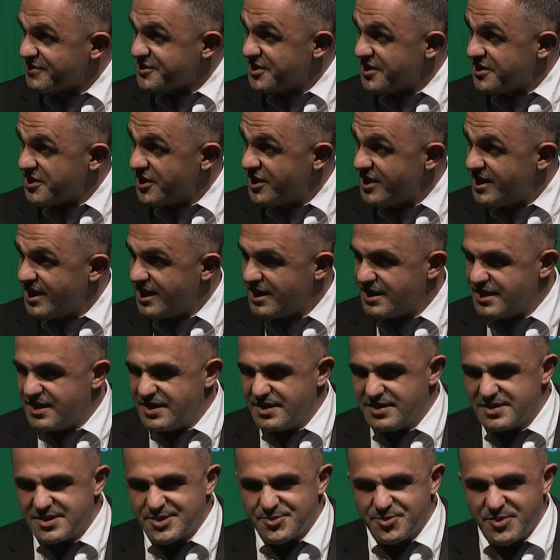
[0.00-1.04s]
13
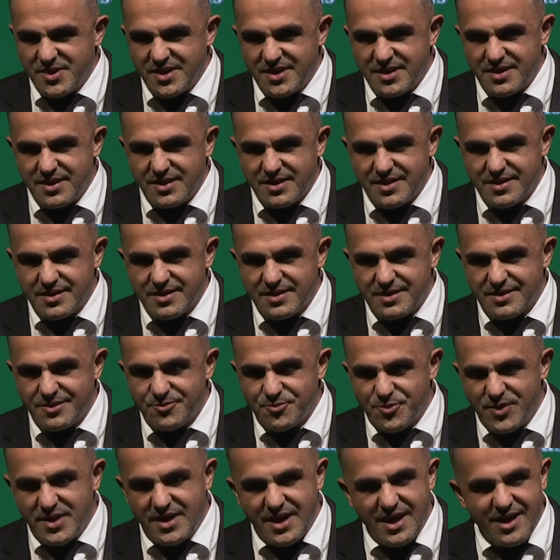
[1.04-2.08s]
years, we're
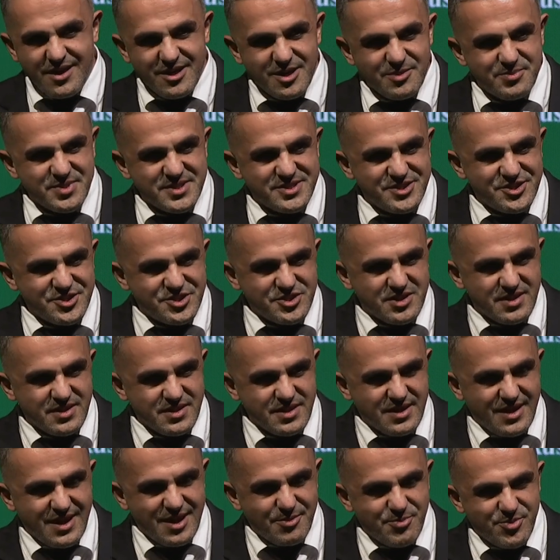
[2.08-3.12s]
now in a position that
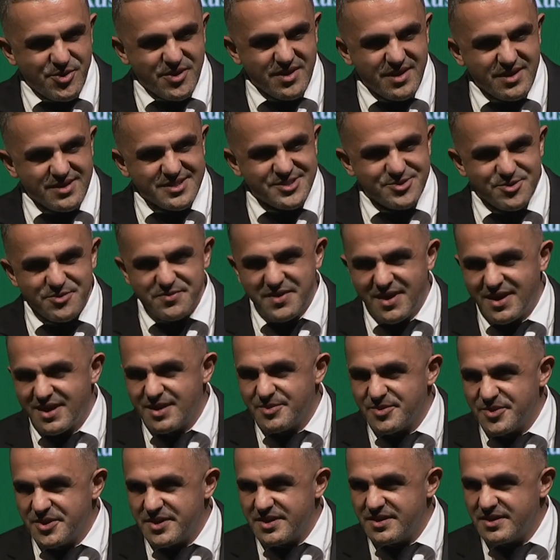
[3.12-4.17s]
our products are available
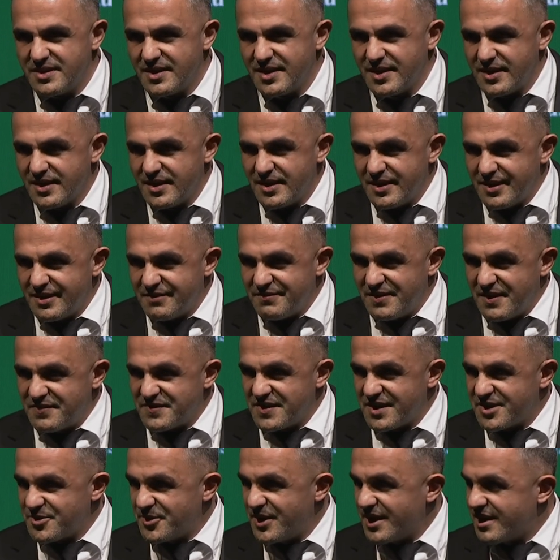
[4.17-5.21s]
in
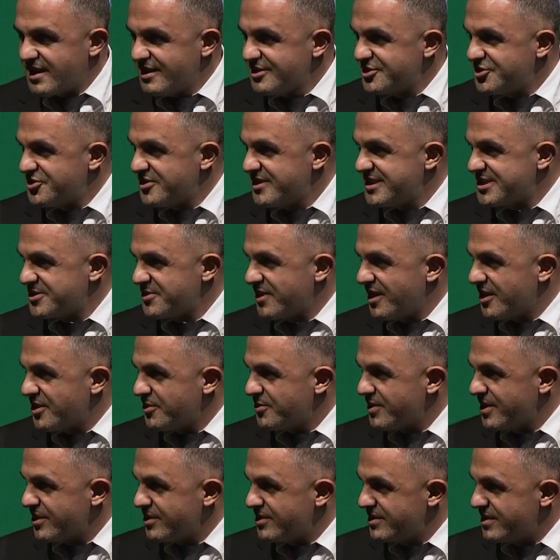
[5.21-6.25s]
53 countries around the
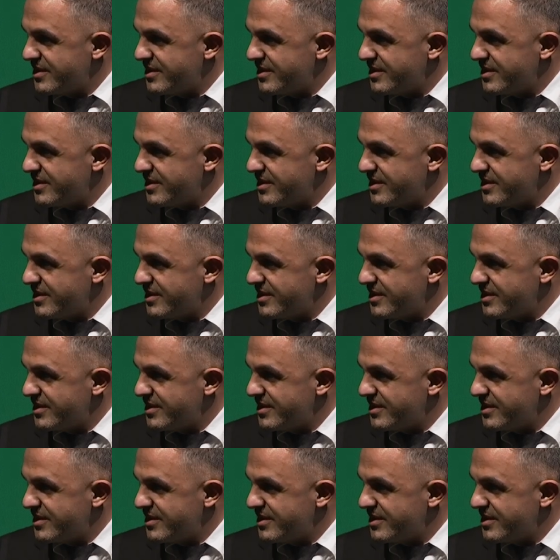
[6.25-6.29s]
world.